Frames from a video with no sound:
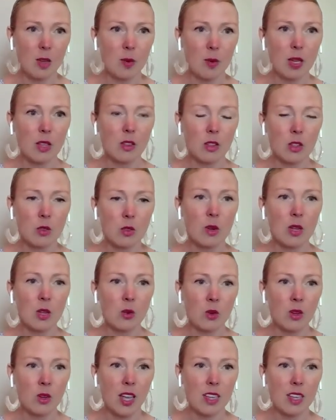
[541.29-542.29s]
about the 3
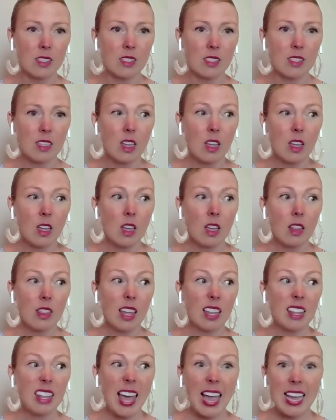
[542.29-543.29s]
gunas
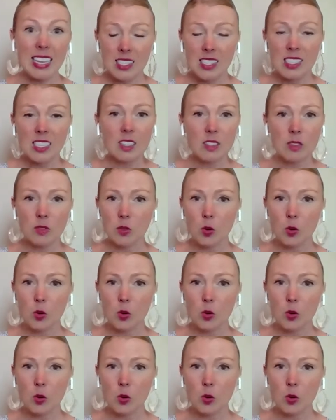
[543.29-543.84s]
that lasted